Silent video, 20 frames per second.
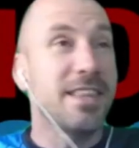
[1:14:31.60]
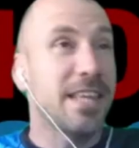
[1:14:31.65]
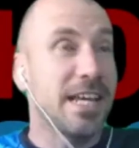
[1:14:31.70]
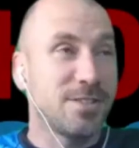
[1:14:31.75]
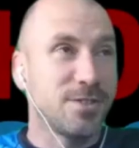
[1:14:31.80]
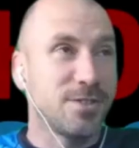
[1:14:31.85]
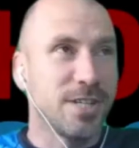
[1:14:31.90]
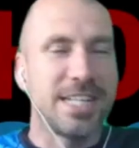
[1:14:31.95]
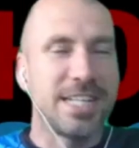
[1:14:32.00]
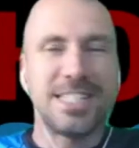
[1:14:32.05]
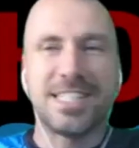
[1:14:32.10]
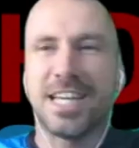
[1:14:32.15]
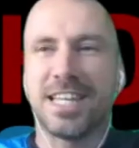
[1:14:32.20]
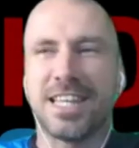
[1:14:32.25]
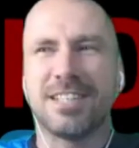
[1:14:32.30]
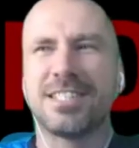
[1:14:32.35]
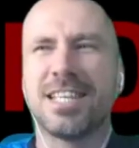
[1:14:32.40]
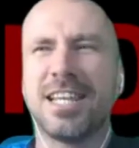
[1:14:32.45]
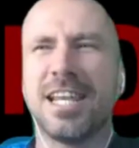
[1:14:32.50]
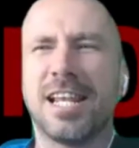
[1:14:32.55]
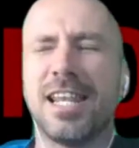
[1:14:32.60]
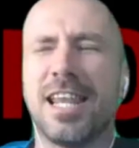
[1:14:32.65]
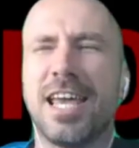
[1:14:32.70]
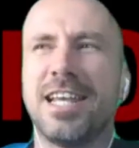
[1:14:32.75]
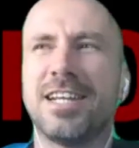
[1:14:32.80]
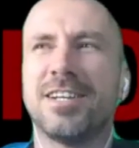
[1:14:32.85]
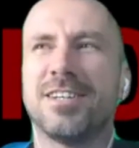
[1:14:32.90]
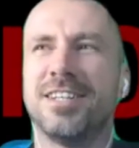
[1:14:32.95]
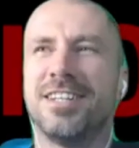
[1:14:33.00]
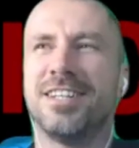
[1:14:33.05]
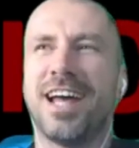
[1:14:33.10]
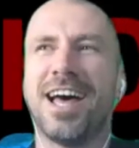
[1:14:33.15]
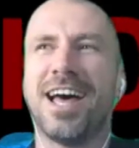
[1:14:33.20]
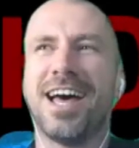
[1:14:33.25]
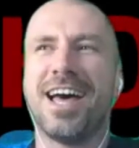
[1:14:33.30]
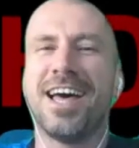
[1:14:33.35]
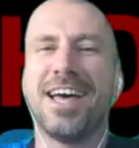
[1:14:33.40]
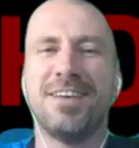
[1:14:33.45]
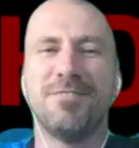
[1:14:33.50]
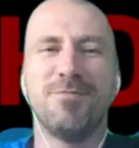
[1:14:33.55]
that's right. Yeah, that's a little later.
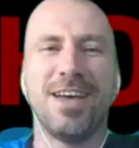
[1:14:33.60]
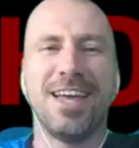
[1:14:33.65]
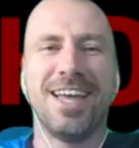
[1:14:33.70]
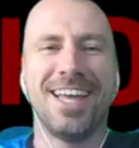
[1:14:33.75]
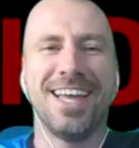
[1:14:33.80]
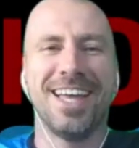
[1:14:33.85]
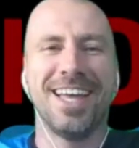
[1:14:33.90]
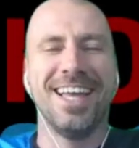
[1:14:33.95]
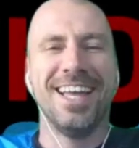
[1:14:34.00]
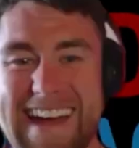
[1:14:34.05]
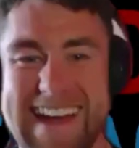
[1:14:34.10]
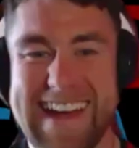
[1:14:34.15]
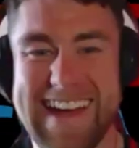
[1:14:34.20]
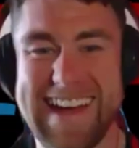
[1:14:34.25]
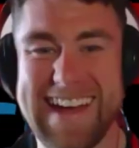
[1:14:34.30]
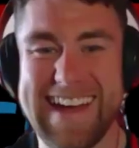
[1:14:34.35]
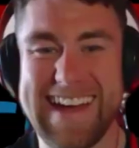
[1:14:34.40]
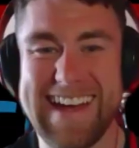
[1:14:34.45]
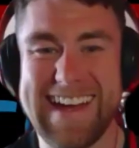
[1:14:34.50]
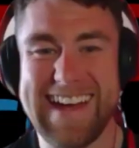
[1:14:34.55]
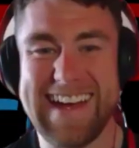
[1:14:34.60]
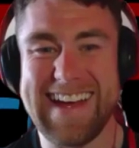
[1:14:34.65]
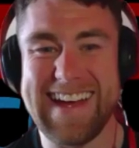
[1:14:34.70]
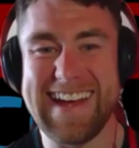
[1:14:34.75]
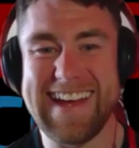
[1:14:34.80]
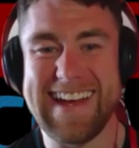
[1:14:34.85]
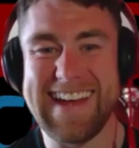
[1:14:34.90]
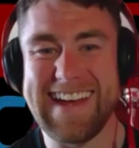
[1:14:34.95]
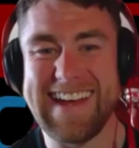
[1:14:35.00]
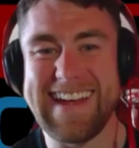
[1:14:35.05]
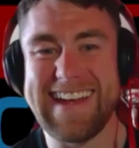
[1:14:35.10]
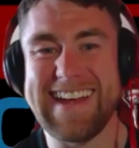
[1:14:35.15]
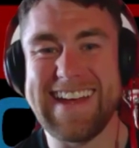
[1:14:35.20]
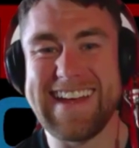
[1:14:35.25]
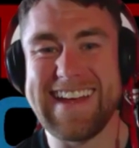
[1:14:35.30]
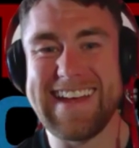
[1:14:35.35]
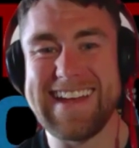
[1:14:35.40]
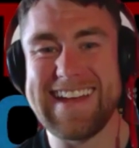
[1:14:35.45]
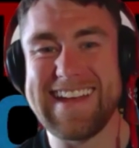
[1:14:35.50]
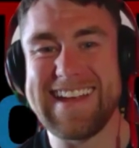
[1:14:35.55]
Um, I was a little later.
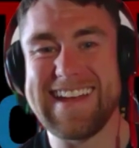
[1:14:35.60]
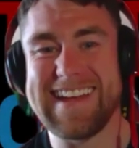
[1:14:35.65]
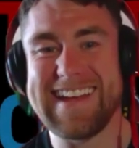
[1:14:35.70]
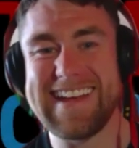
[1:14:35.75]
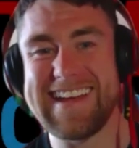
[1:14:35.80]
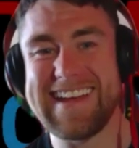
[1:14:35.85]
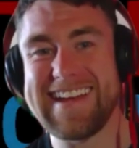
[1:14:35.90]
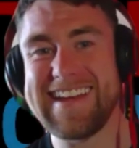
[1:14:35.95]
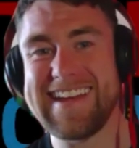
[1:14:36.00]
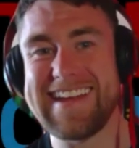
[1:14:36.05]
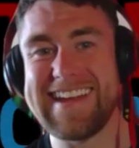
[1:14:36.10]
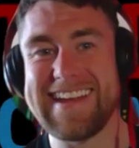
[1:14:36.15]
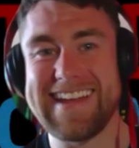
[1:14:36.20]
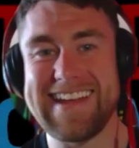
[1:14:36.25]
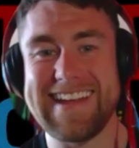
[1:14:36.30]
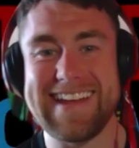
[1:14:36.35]
Uh, but the